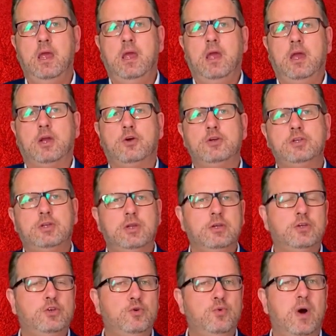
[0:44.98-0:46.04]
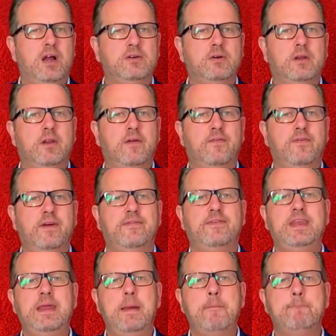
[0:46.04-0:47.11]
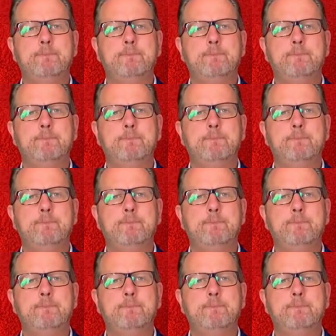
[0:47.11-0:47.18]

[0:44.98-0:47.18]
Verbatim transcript: A good 250